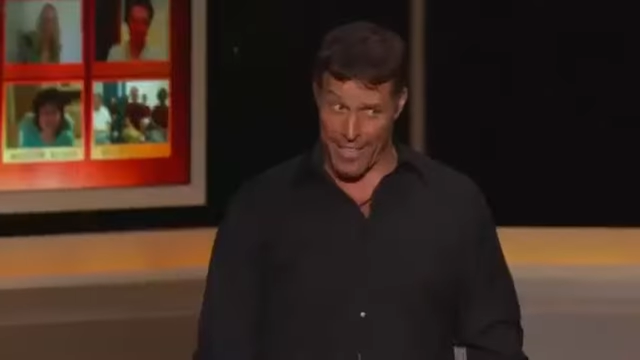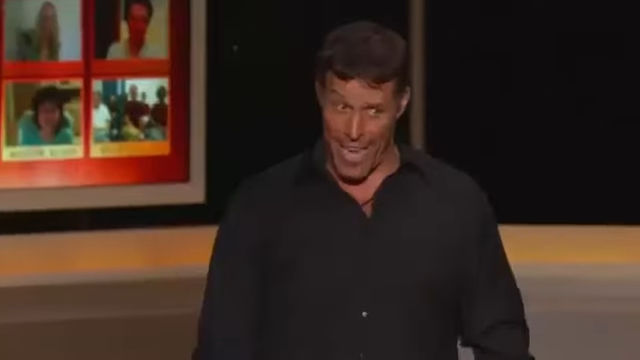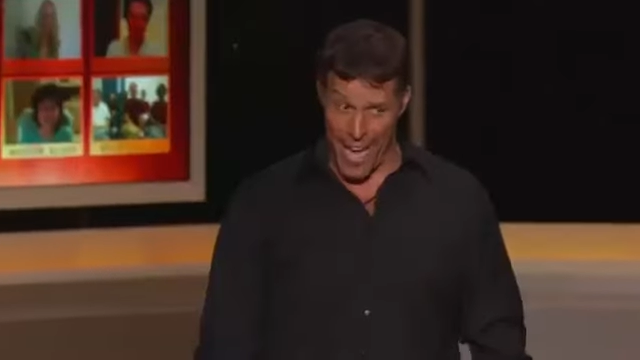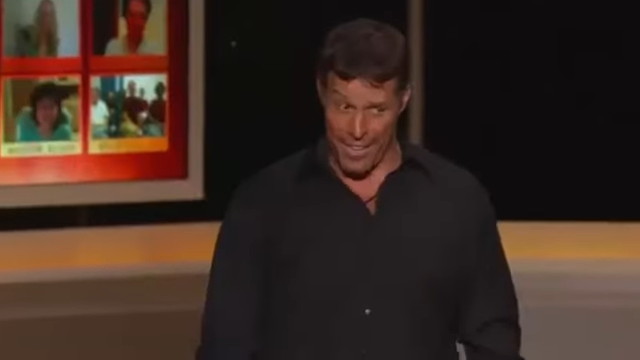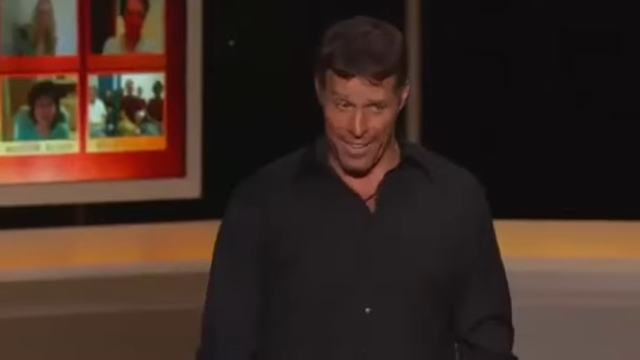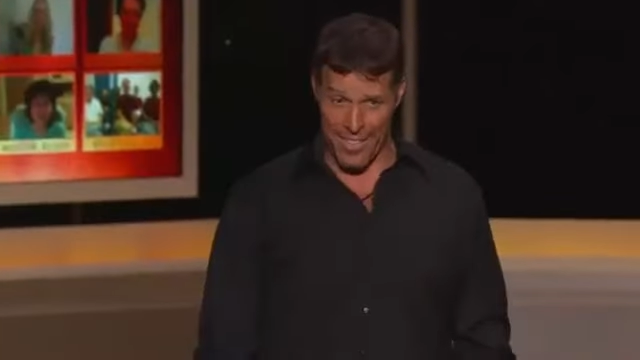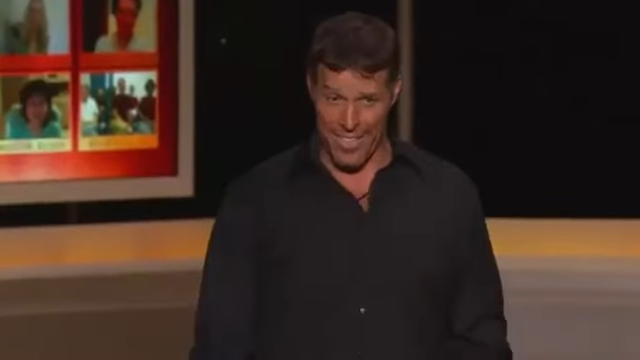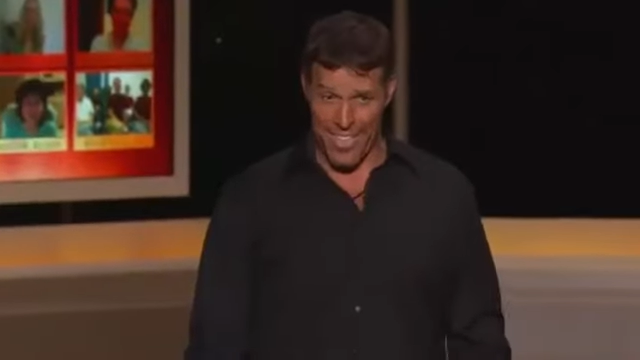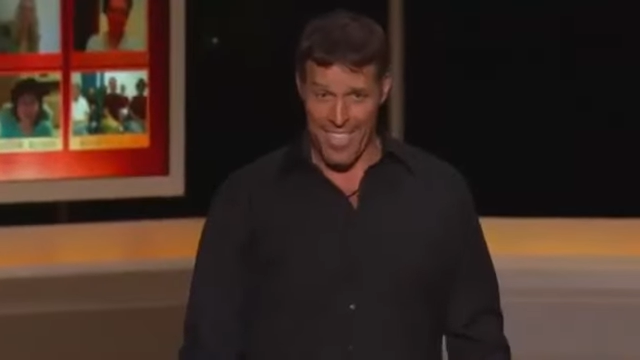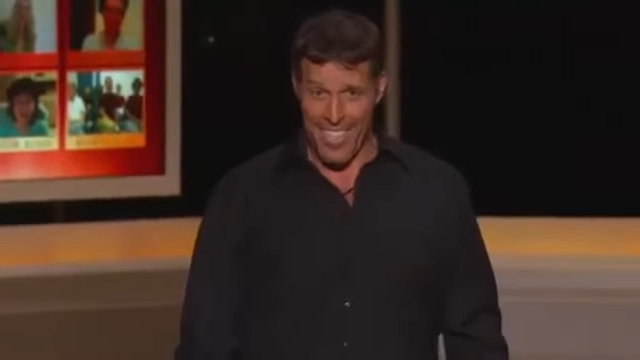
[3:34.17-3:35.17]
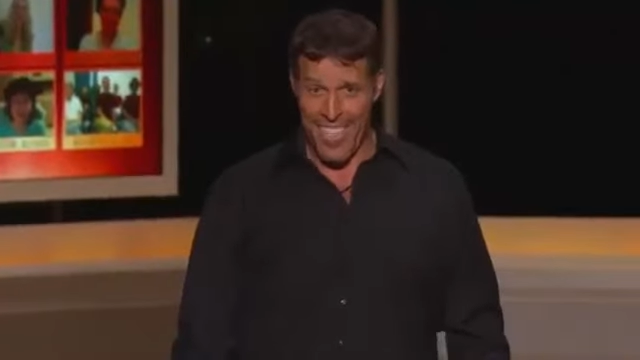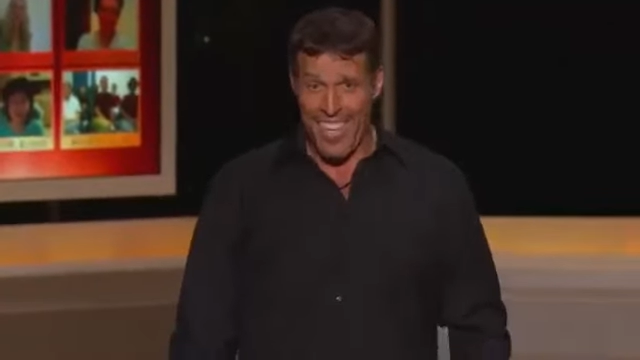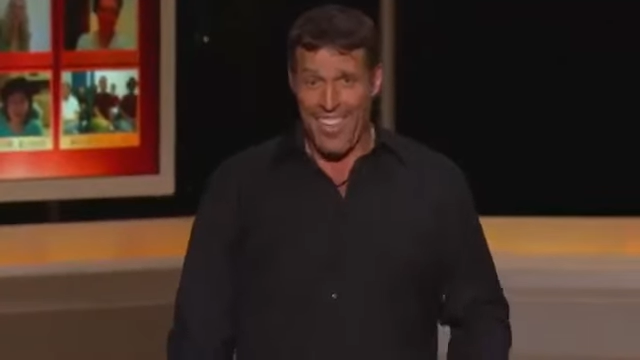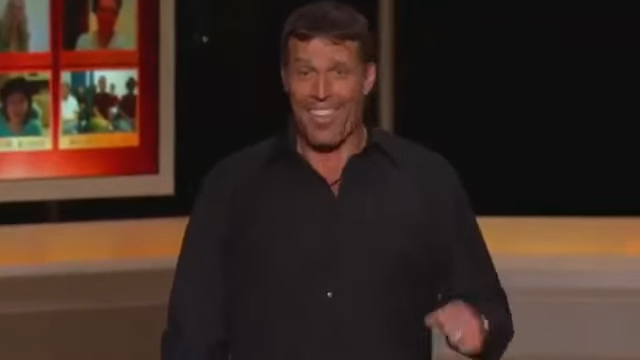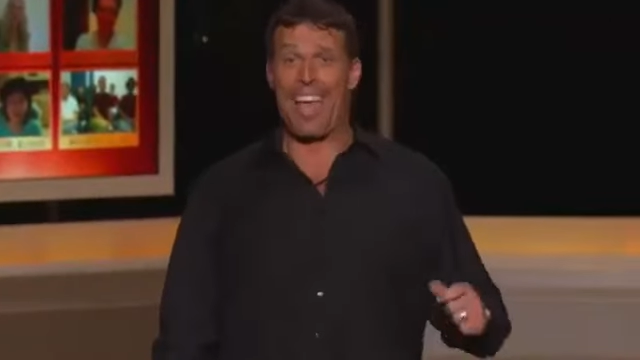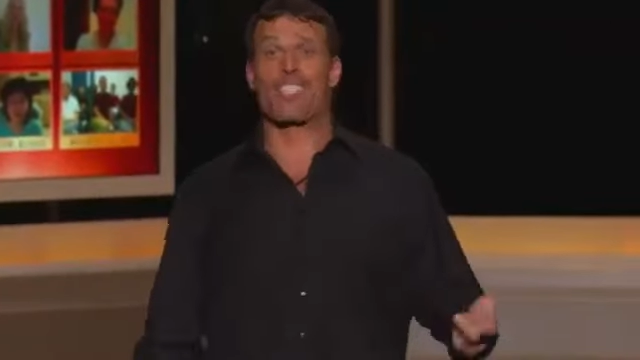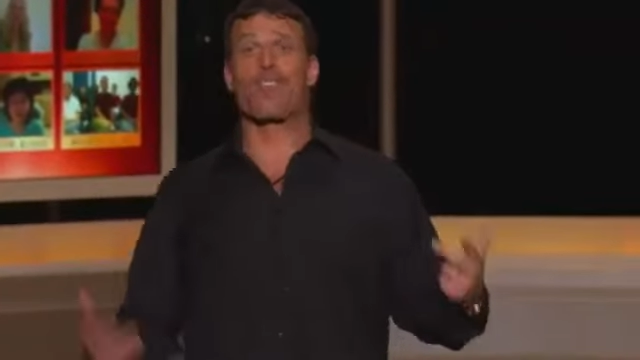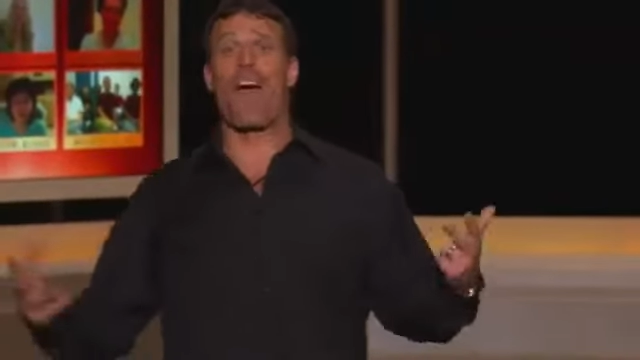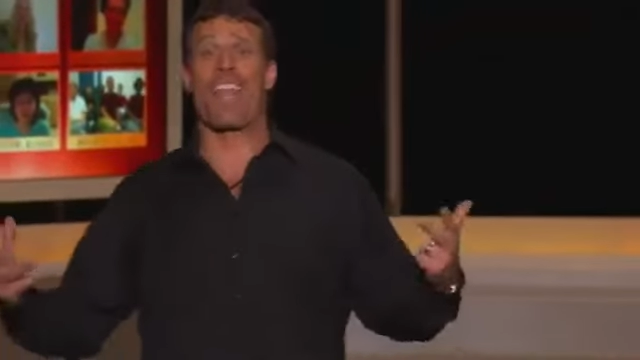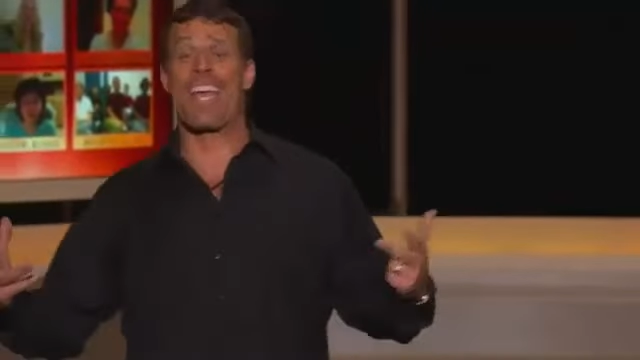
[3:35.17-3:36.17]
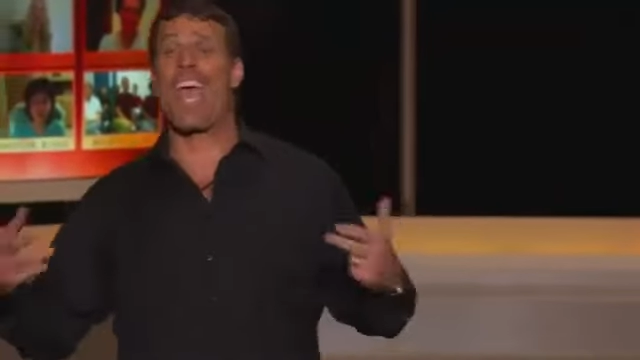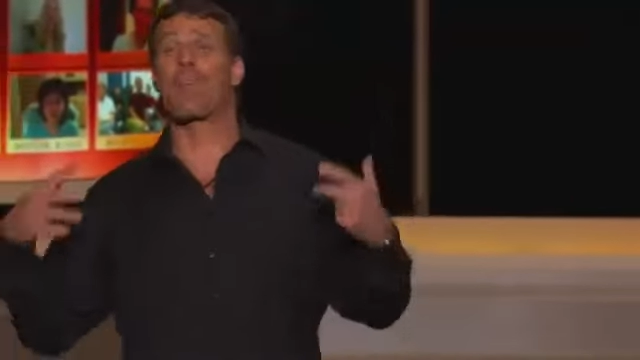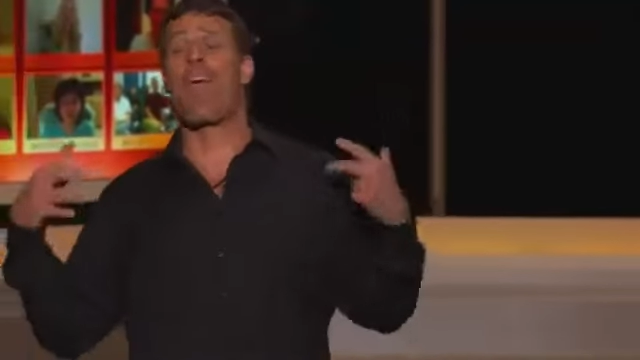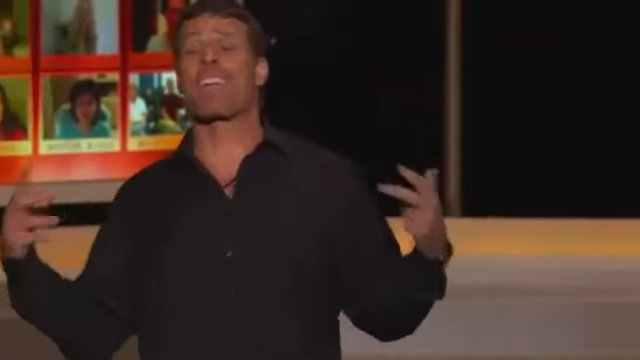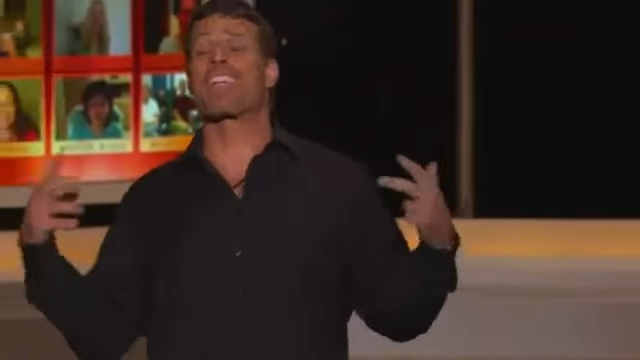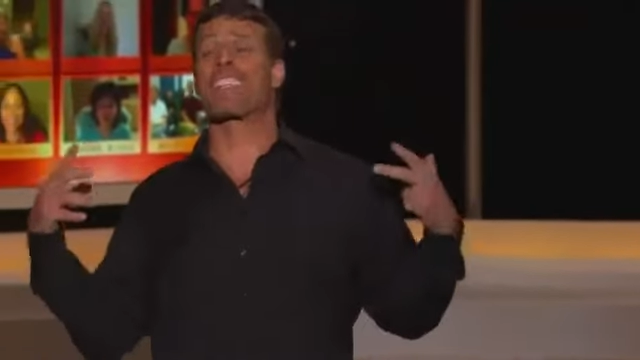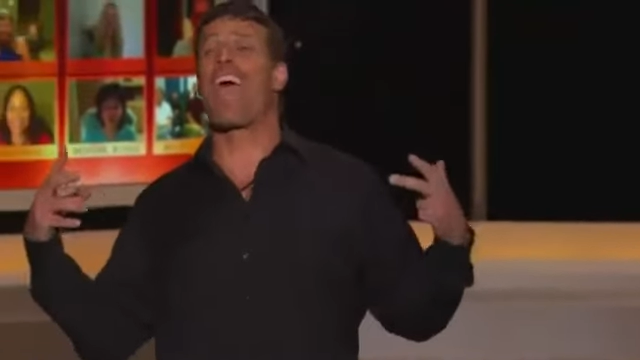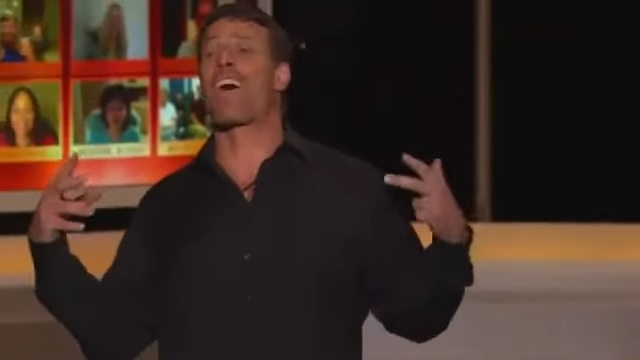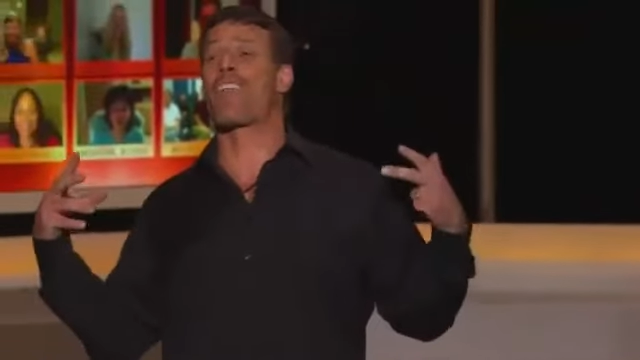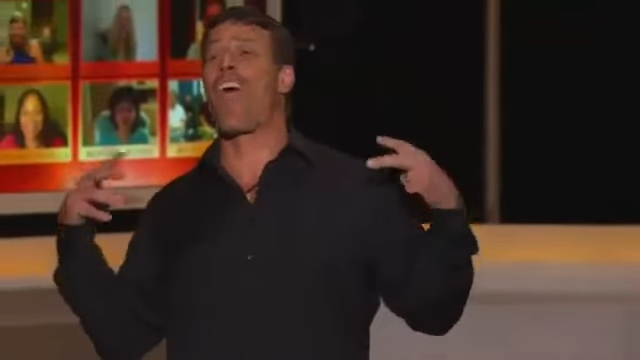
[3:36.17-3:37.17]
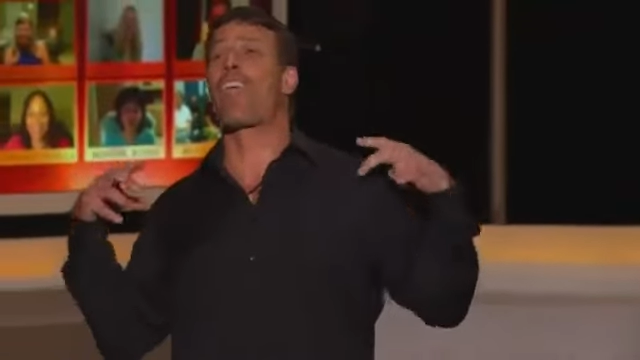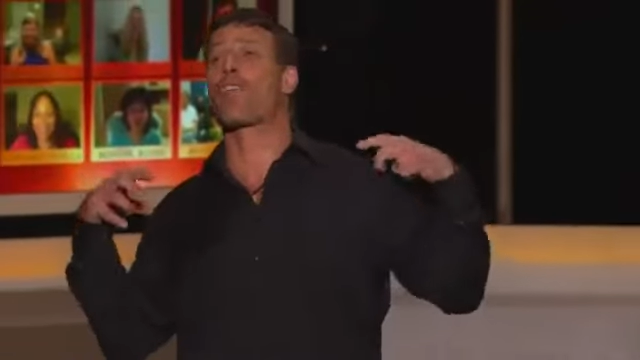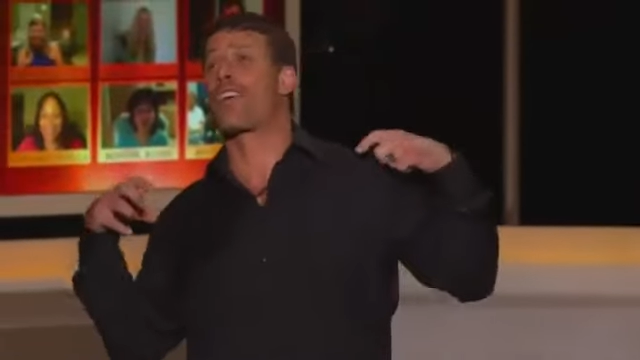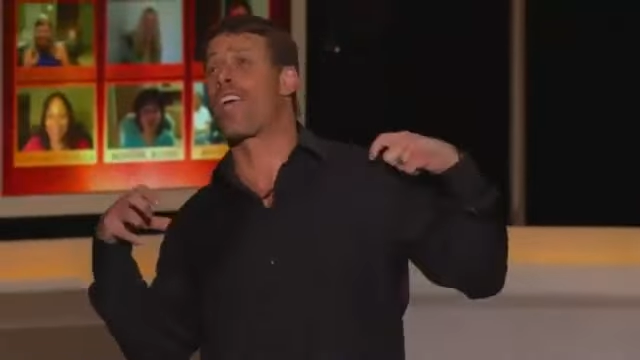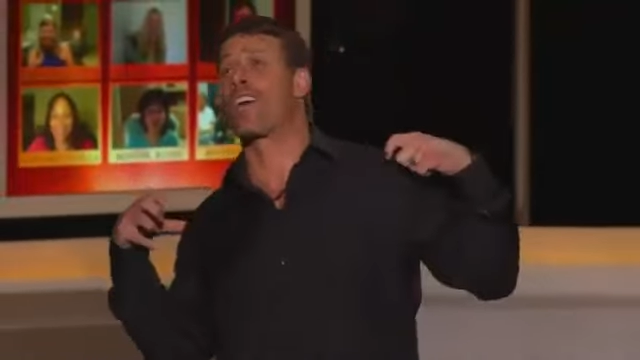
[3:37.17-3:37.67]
can tell. Let's try it again. Make the sound of head over